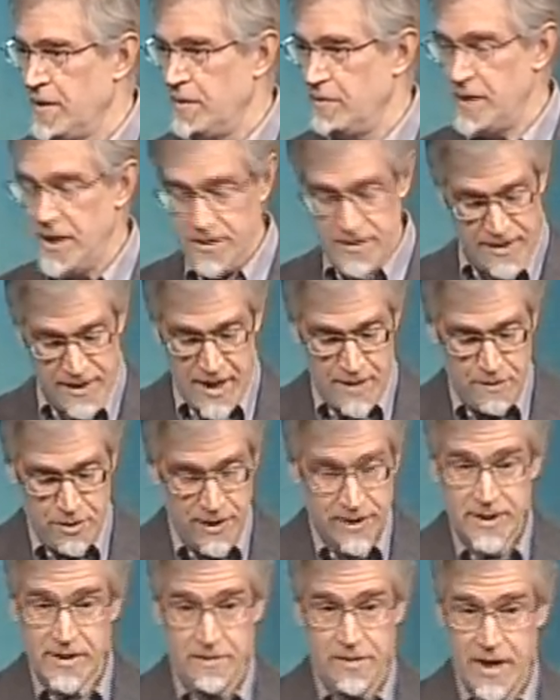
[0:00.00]
I mean, they
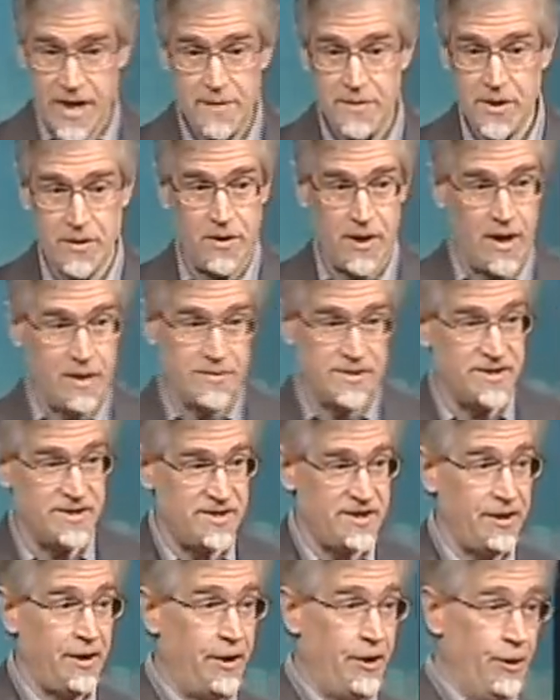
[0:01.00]
put the baby in your arms and
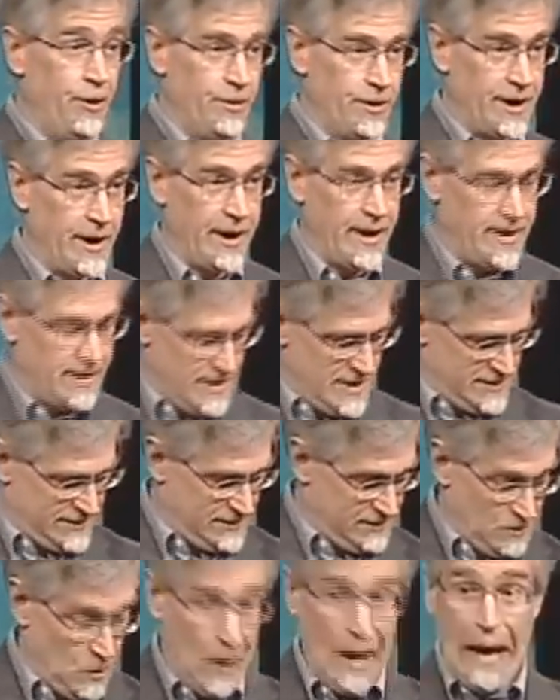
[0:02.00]
say, "Here, Dad."
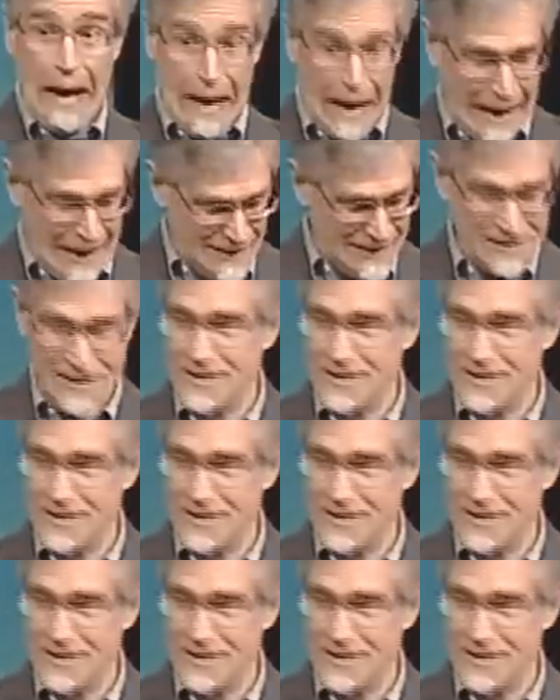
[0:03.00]
Whoa.